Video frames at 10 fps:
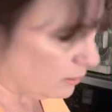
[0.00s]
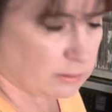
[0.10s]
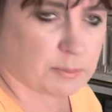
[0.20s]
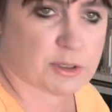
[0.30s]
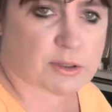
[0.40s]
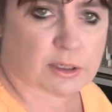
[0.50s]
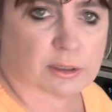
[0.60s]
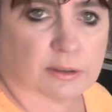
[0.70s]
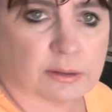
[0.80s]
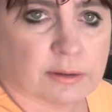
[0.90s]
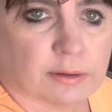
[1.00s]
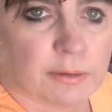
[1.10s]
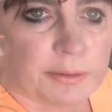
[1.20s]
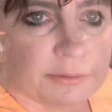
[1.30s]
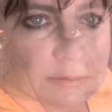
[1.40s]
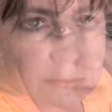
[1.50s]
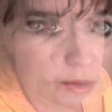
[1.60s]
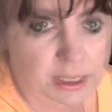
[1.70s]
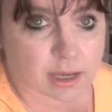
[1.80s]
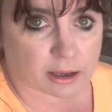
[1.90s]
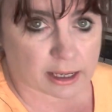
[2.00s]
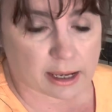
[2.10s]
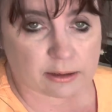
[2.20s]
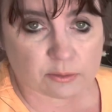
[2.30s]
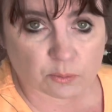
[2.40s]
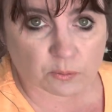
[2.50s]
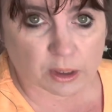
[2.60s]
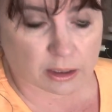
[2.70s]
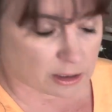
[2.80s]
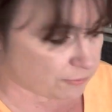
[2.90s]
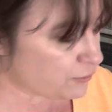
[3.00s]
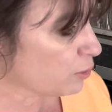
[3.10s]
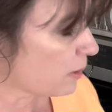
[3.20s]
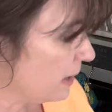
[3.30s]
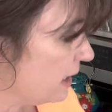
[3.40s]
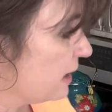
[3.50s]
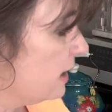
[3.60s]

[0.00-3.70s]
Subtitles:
Let me think. Oh yeah, and if you were making